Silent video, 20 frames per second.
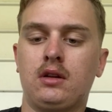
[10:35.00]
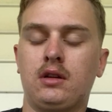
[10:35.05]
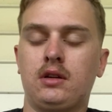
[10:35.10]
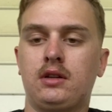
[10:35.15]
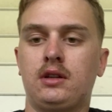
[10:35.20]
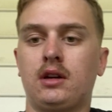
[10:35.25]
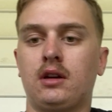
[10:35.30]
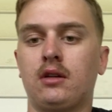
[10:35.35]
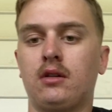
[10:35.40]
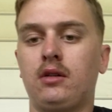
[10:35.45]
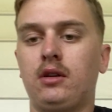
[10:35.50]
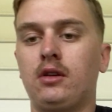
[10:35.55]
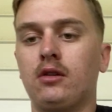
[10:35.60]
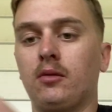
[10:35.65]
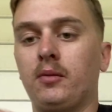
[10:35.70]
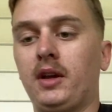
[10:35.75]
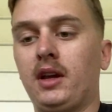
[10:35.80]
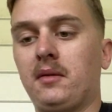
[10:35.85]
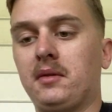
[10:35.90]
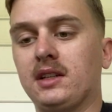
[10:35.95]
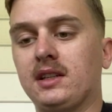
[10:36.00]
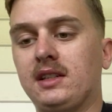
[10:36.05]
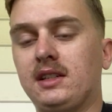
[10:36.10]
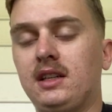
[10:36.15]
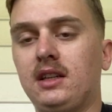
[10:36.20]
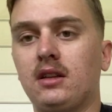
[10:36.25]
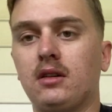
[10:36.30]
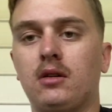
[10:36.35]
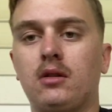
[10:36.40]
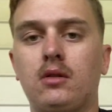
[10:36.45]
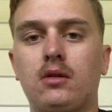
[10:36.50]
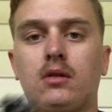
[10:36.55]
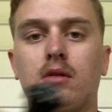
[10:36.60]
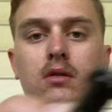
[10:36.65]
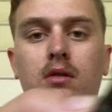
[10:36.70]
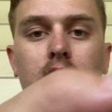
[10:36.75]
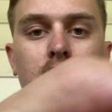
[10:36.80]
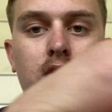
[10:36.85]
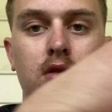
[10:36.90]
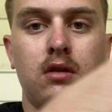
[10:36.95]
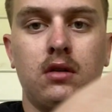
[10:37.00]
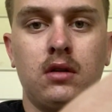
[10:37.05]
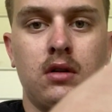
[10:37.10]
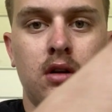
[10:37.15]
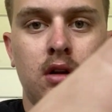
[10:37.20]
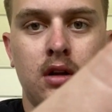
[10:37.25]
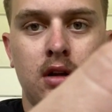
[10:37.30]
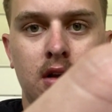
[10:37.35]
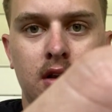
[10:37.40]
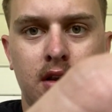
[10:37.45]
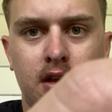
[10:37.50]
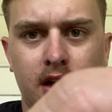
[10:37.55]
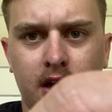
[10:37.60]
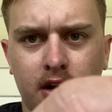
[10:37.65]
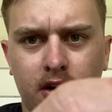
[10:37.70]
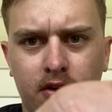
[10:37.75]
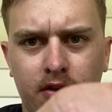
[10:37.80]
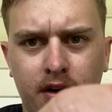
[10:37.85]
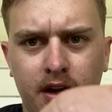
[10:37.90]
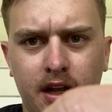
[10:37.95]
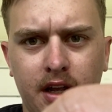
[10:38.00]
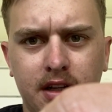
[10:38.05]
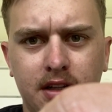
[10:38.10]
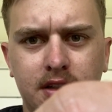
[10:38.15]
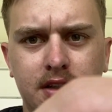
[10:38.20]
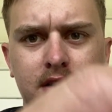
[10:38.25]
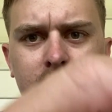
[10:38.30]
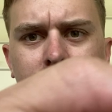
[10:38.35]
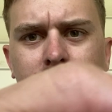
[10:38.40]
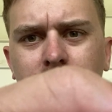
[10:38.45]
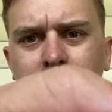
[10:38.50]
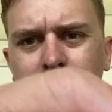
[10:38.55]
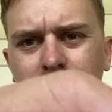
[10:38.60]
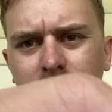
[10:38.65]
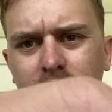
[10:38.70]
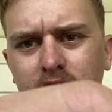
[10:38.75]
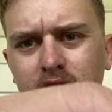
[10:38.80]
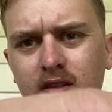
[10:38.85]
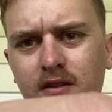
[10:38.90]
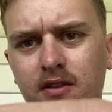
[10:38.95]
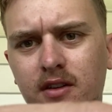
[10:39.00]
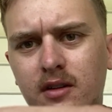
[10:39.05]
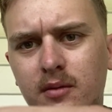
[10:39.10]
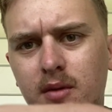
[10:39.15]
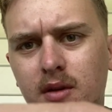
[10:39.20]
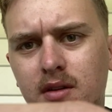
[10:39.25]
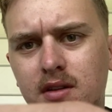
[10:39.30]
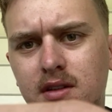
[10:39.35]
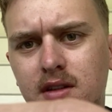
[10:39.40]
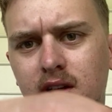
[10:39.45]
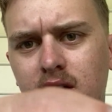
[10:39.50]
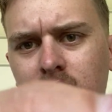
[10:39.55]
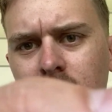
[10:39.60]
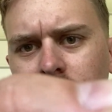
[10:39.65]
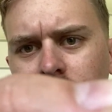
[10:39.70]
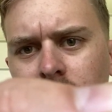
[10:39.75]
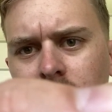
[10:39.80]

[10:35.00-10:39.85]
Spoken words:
so you'll be able to see the hole that it creates. I don't know if you're gonna be able to see it.